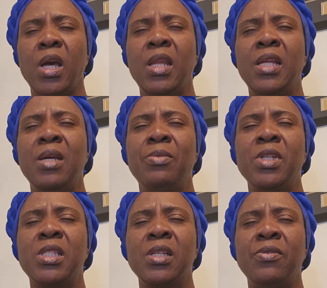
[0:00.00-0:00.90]
Let them
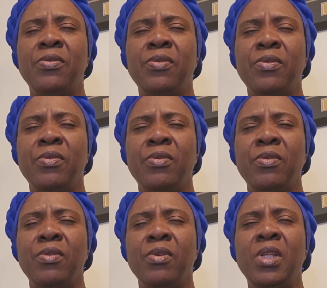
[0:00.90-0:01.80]
receive
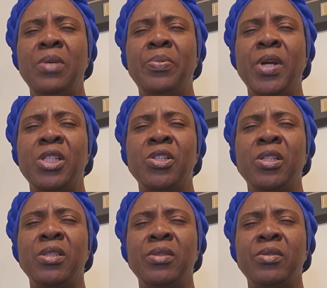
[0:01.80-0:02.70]
liberation,